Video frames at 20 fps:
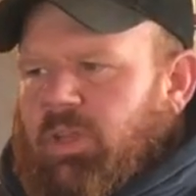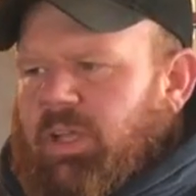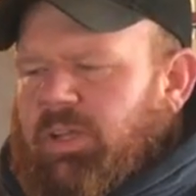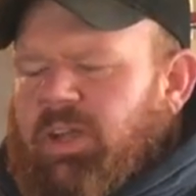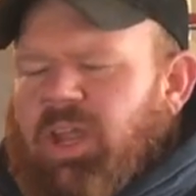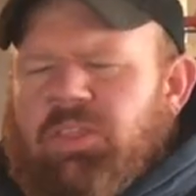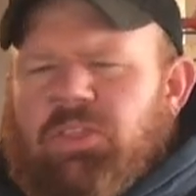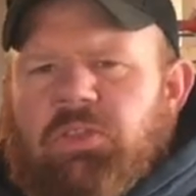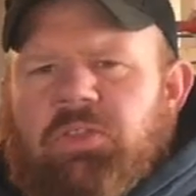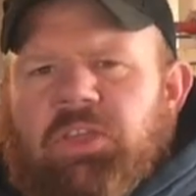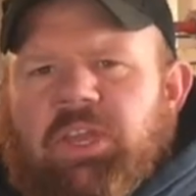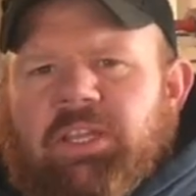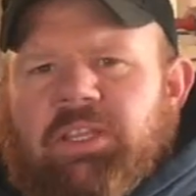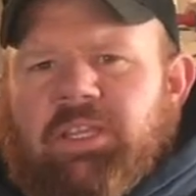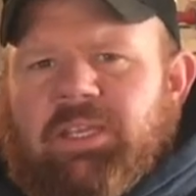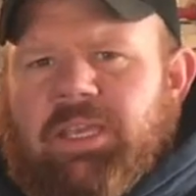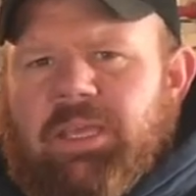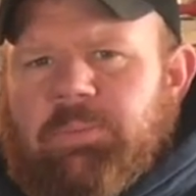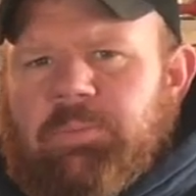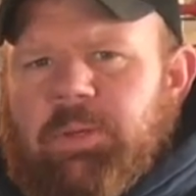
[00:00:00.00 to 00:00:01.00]
Another thing
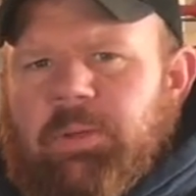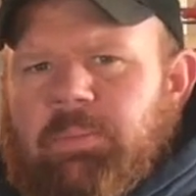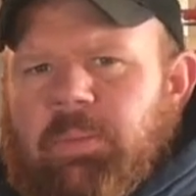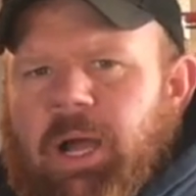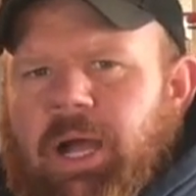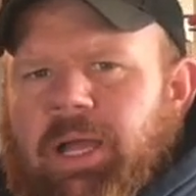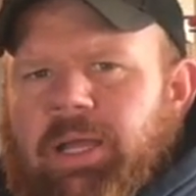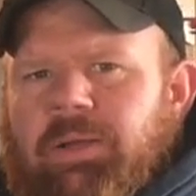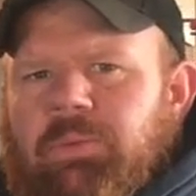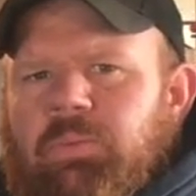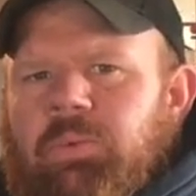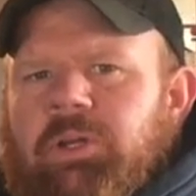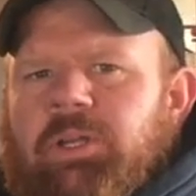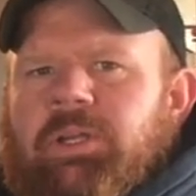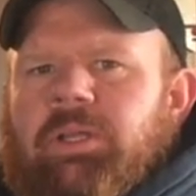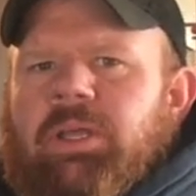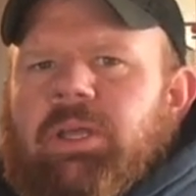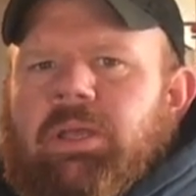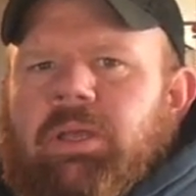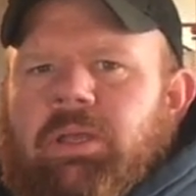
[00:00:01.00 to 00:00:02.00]
to keep in mind
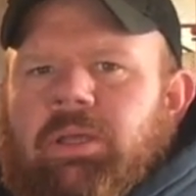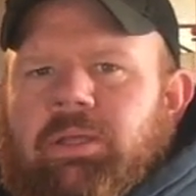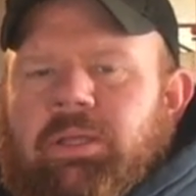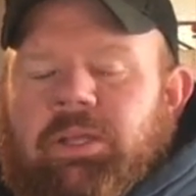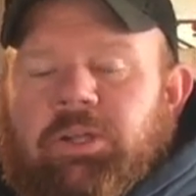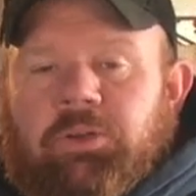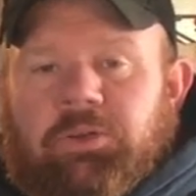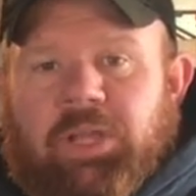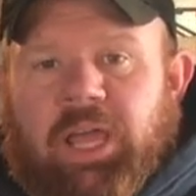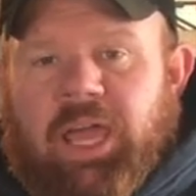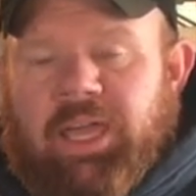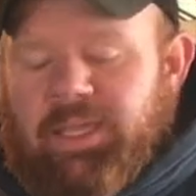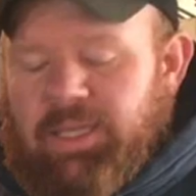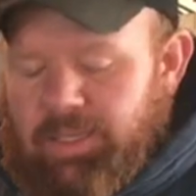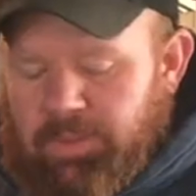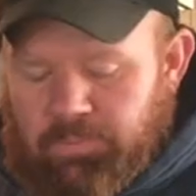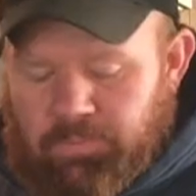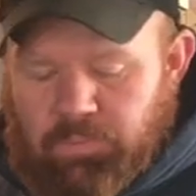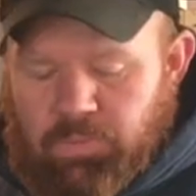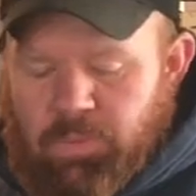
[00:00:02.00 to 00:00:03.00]
when ear
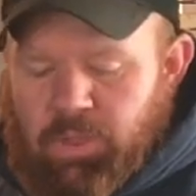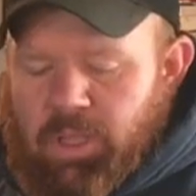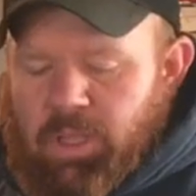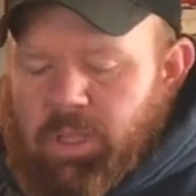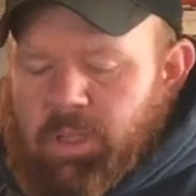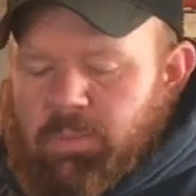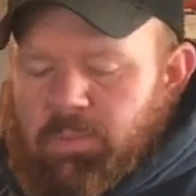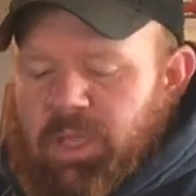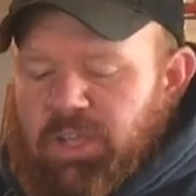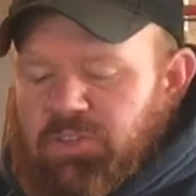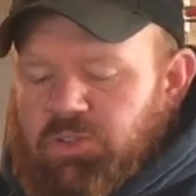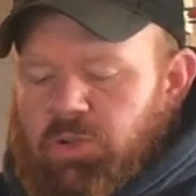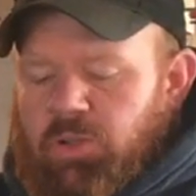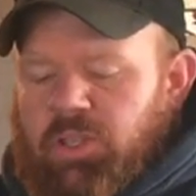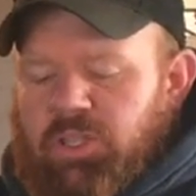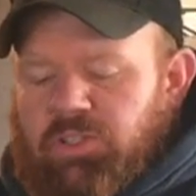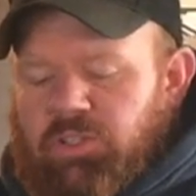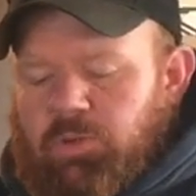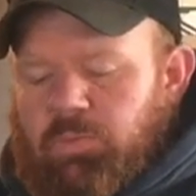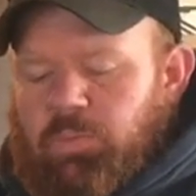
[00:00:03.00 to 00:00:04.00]
tagging, make sure
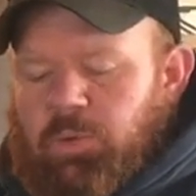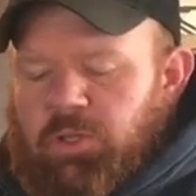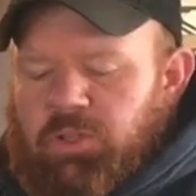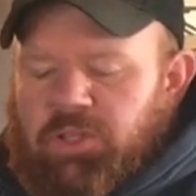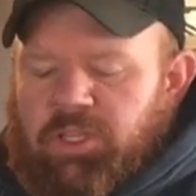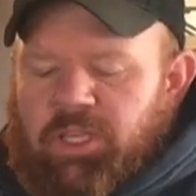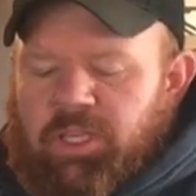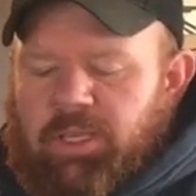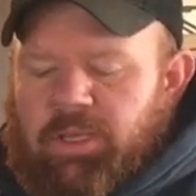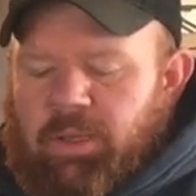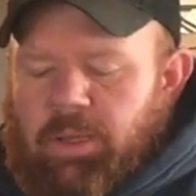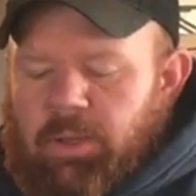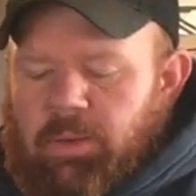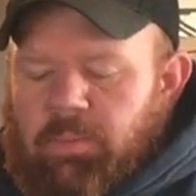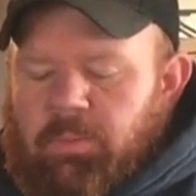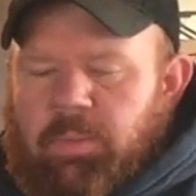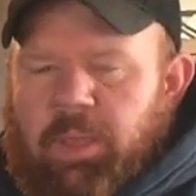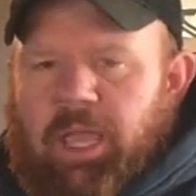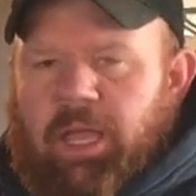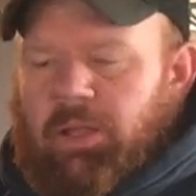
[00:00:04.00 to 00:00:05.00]
that you put the
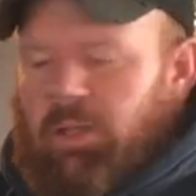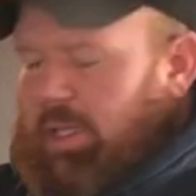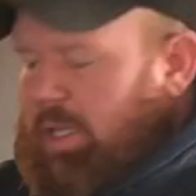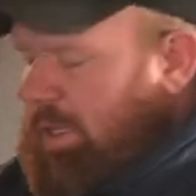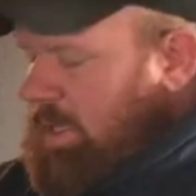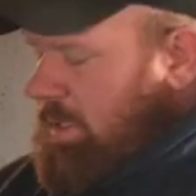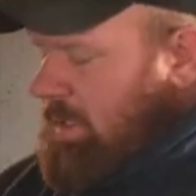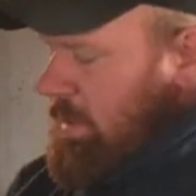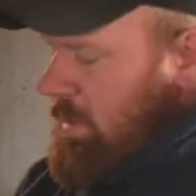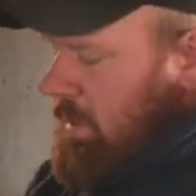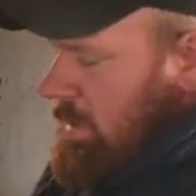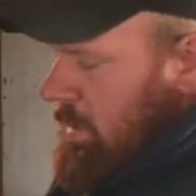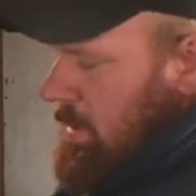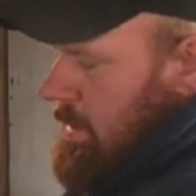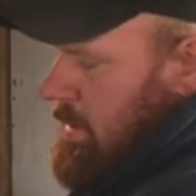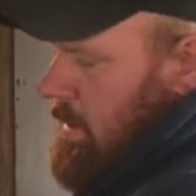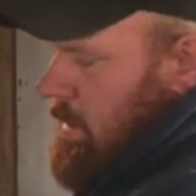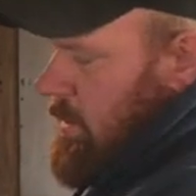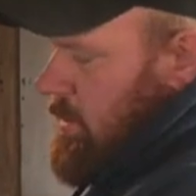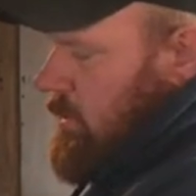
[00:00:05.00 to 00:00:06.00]
male end
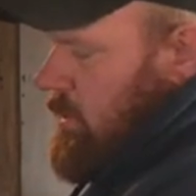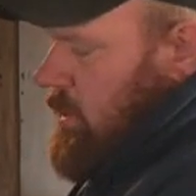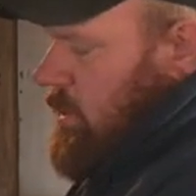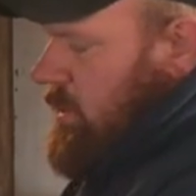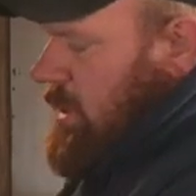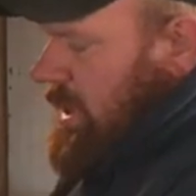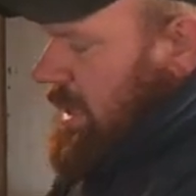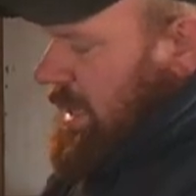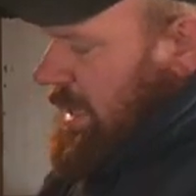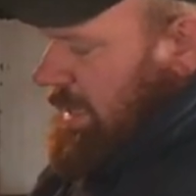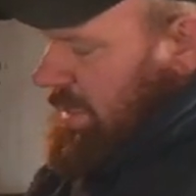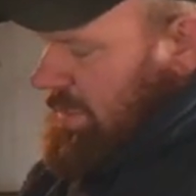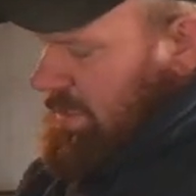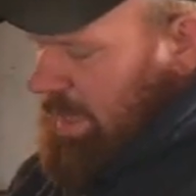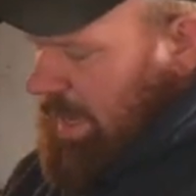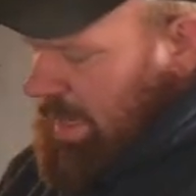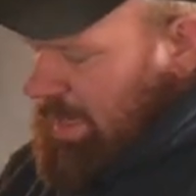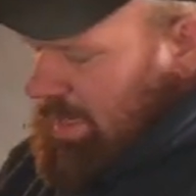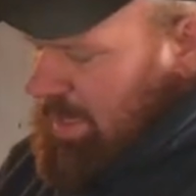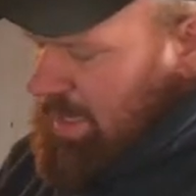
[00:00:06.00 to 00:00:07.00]
to the
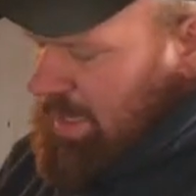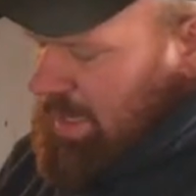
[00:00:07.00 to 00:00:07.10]
inside of